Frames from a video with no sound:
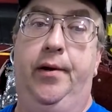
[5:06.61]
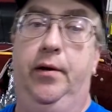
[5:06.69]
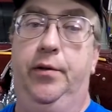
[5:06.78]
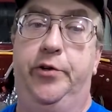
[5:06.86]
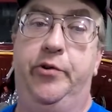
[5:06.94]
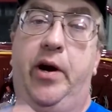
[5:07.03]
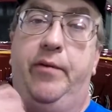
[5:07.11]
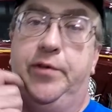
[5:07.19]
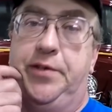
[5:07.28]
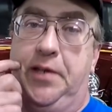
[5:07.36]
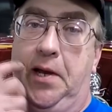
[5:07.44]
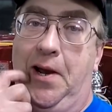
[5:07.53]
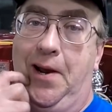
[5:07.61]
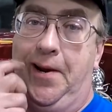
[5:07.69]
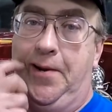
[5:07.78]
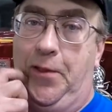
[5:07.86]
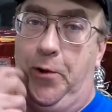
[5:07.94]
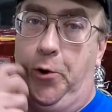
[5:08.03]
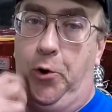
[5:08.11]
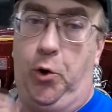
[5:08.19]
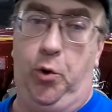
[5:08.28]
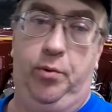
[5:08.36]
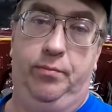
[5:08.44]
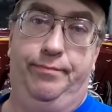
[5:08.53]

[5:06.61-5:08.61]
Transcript: On the driver's side, though,